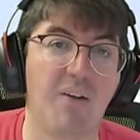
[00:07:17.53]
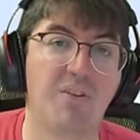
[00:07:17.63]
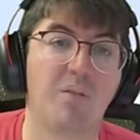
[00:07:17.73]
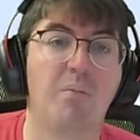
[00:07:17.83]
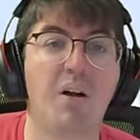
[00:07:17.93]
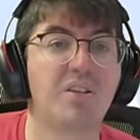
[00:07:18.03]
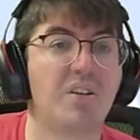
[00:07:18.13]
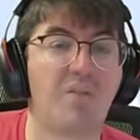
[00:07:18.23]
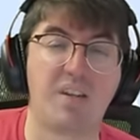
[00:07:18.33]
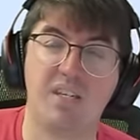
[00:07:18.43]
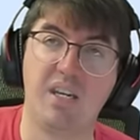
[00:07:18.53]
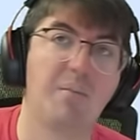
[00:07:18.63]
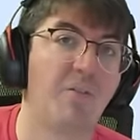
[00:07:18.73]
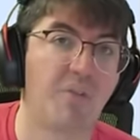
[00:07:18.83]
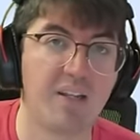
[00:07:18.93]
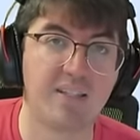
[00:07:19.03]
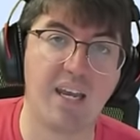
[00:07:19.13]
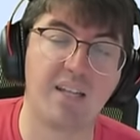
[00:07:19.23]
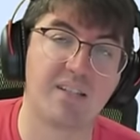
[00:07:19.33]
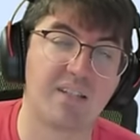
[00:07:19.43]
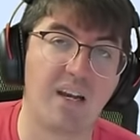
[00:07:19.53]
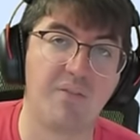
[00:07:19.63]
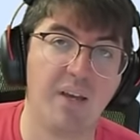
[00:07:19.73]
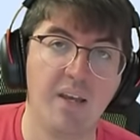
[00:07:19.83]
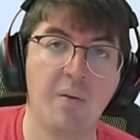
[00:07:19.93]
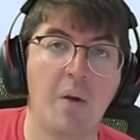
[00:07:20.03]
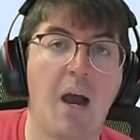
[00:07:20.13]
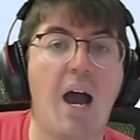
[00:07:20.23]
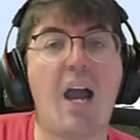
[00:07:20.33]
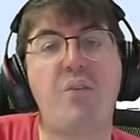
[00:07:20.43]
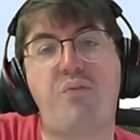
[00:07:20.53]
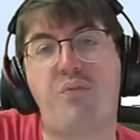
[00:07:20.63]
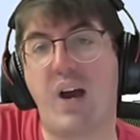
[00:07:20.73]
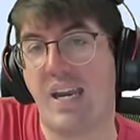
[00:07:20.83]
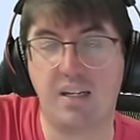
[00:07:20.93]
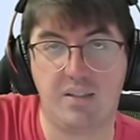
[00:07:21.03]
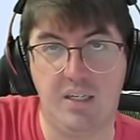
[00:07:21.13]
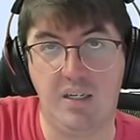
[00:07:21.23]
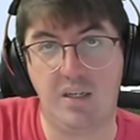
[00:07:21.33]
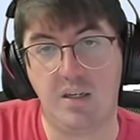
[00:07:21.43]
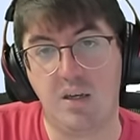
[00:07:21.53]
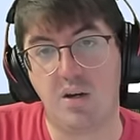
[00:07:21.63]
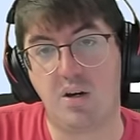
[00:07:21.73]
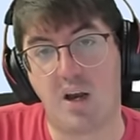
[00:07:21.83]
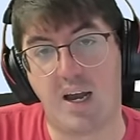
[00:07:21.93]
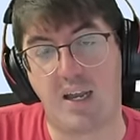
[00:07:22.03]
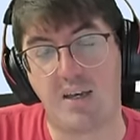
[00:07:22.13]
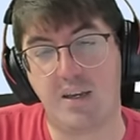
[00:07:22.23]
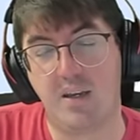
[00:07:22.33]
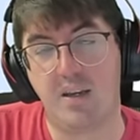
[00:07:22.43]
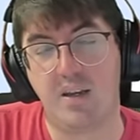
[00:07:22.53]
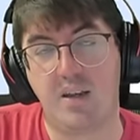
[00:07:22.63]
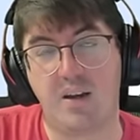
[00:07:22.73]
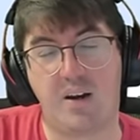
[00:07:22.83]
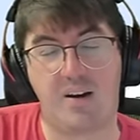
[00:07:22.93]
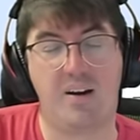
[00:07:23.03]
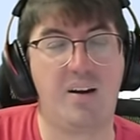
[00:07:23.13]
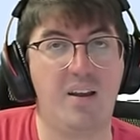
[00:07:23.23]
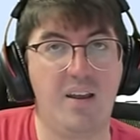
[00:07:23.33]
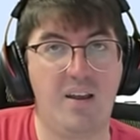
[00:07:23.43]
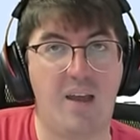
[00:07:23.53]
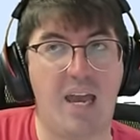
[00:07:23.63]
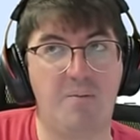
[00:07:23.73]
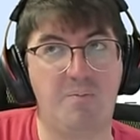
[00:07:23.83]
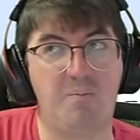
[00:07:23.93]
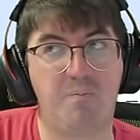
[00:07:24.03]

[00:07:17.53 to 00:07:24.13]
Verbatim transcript: After months of seeing my friends get stuff, I finally got her. And